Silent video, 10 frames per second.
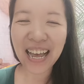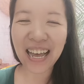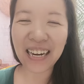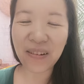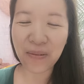
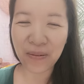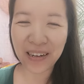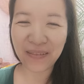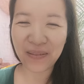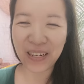and I'm
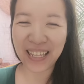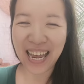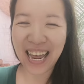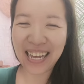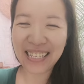grateful
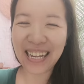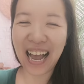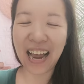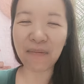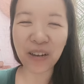that
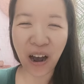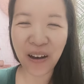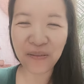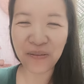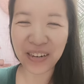I'm
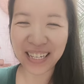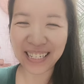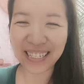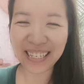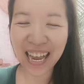
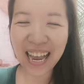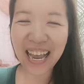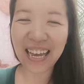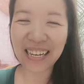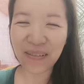confident.
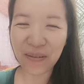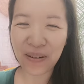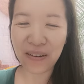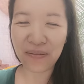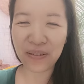And I'm
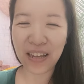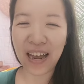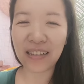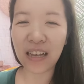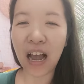grateful
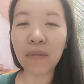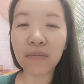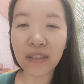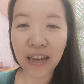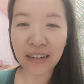that
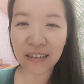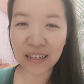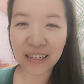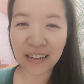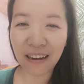I'm
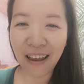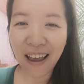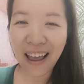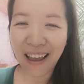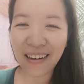dignity.
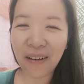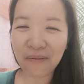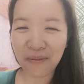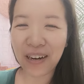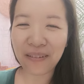And
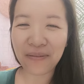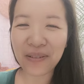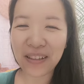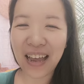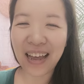I'm
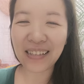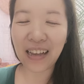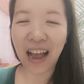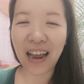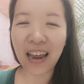grateful
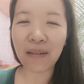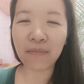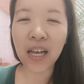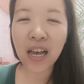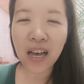that I
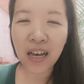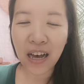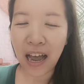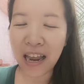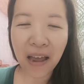
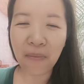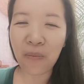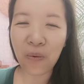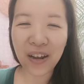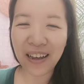
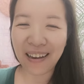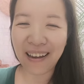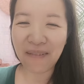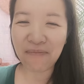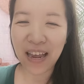am what I
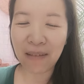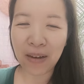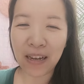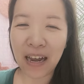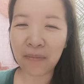am.
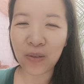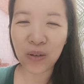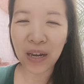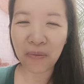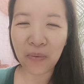And I'm
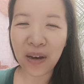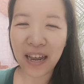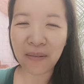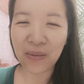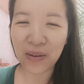doing
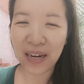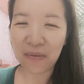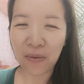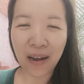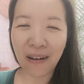what I'm
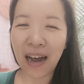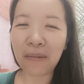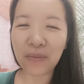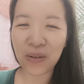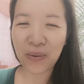doing while
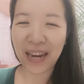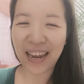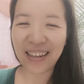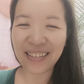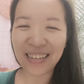I'm
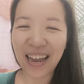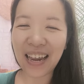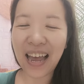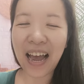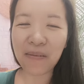doing it.
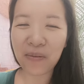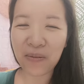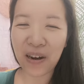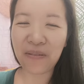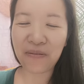And I'm
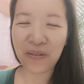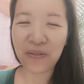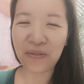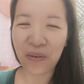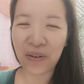
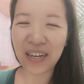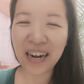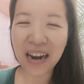grateful for